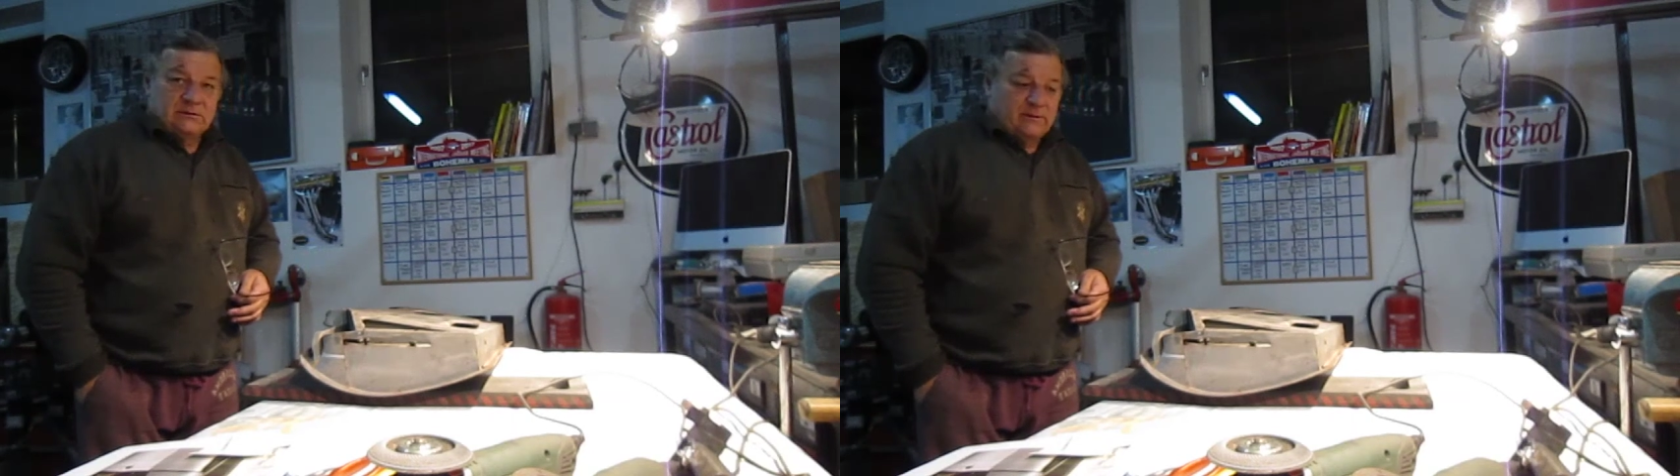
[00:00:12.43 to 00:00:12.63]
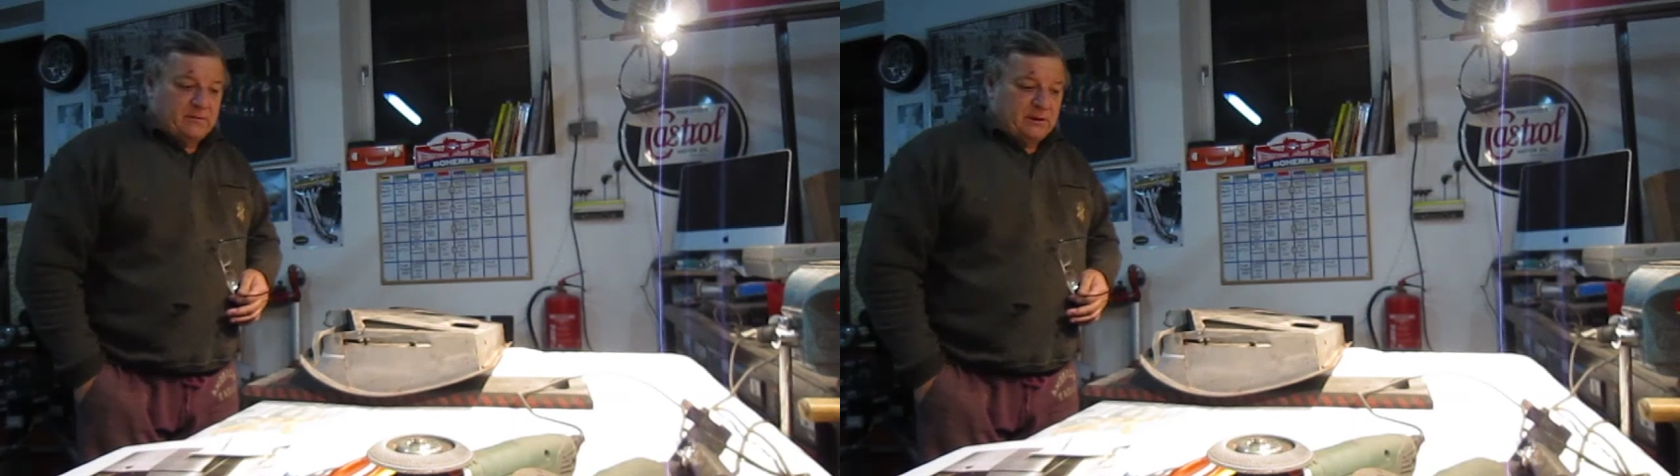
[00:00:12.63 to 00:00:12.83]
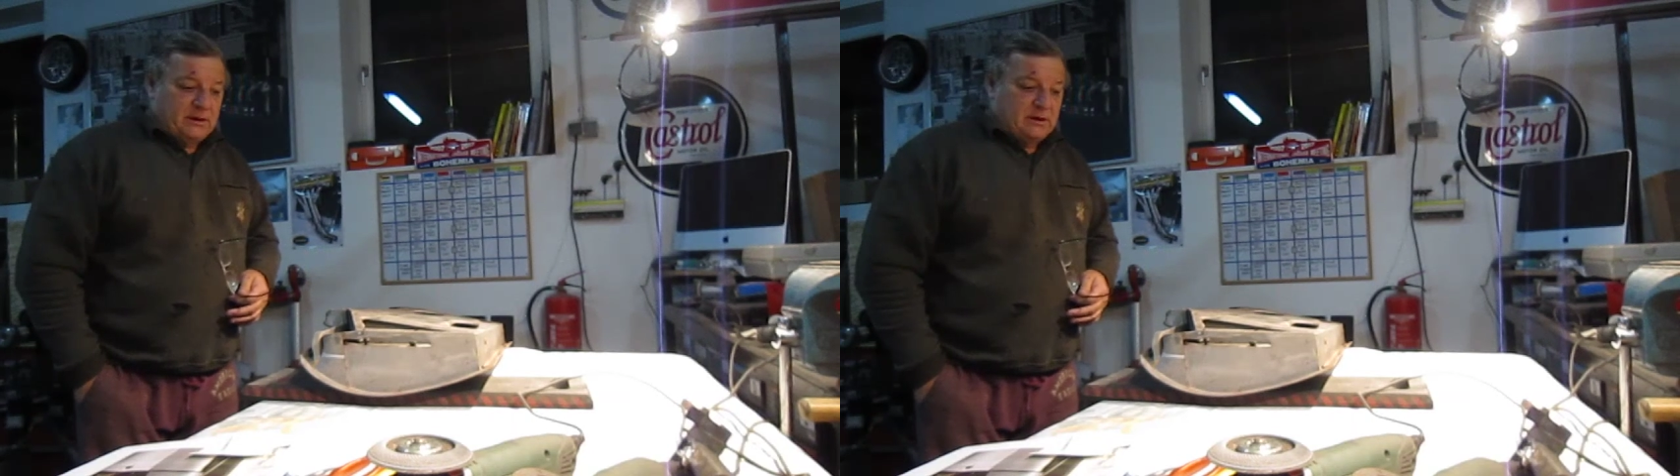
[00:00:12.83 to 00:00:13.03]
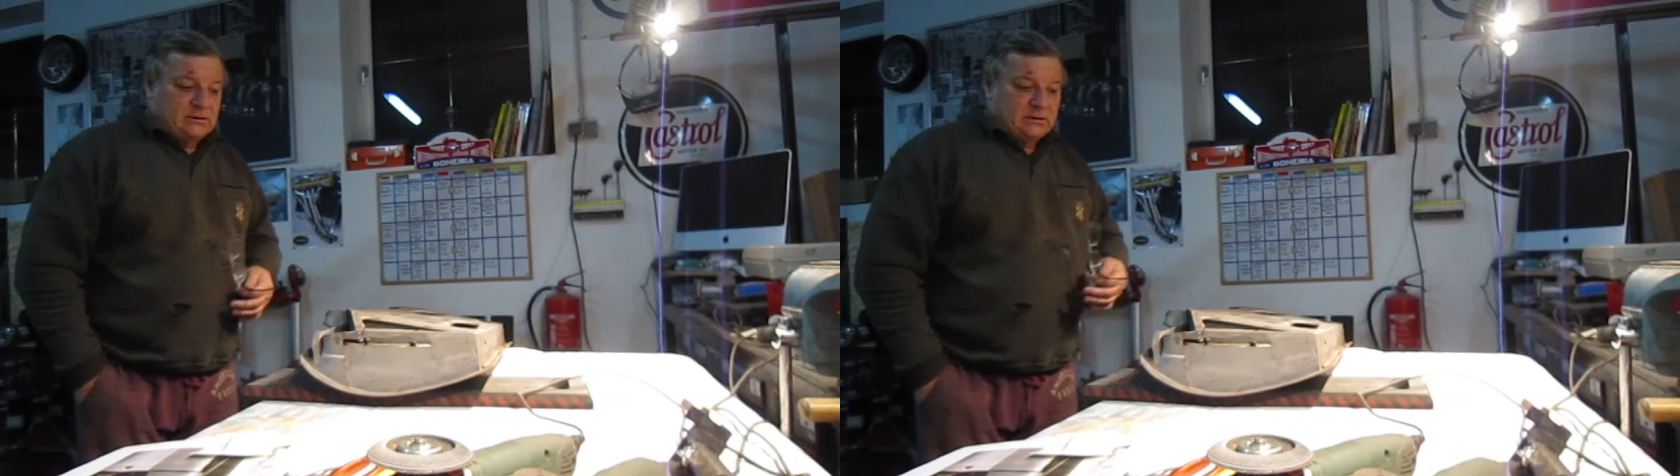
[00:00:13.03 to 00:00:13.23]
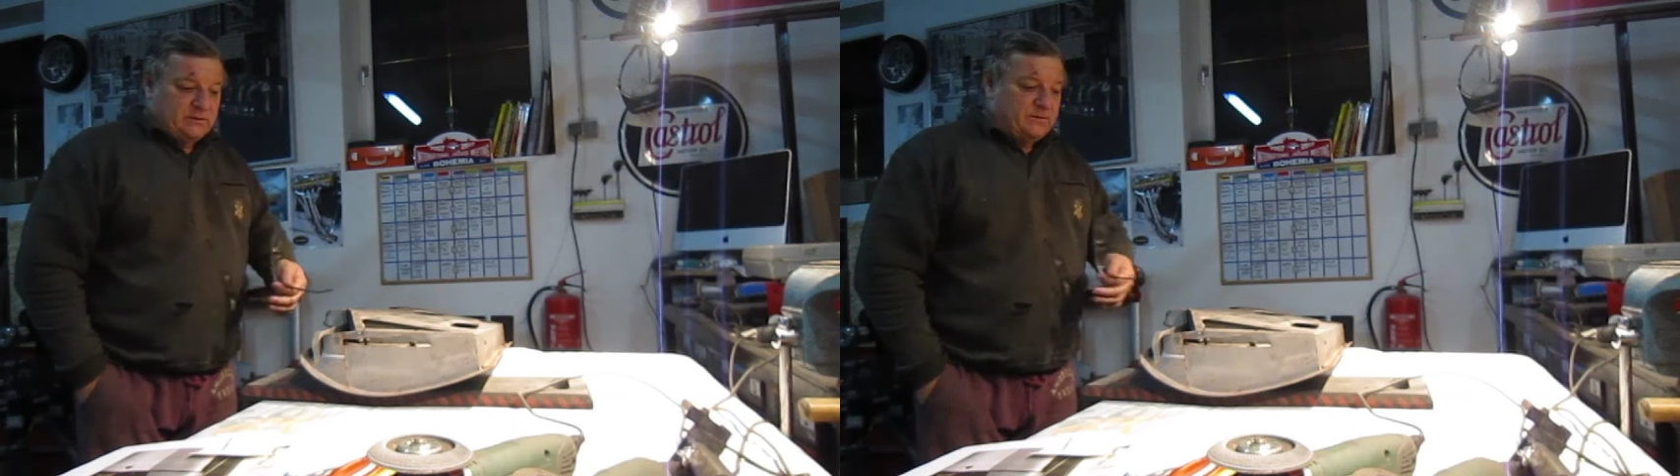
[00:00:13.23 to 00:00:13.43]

is fabrication.